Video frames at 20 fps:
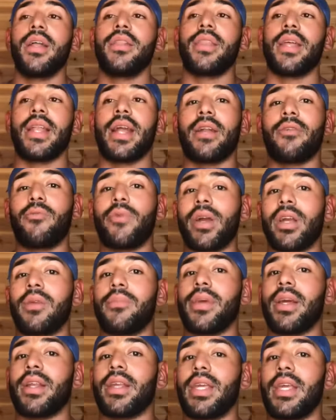then I'd
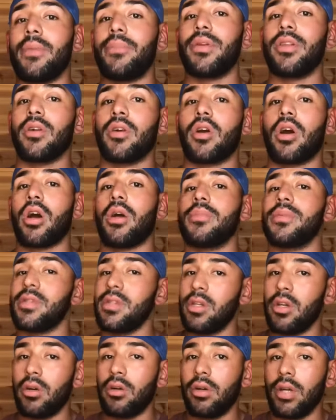recommend keeping the carbs,
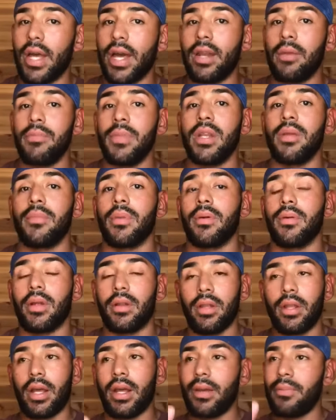at a
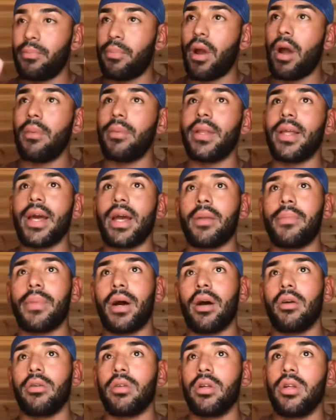minimum. Probably at
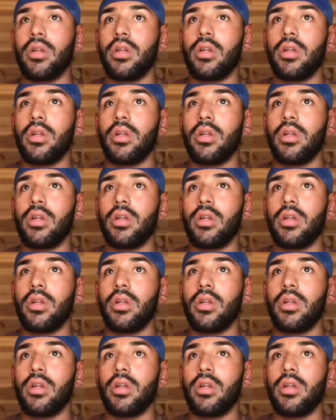about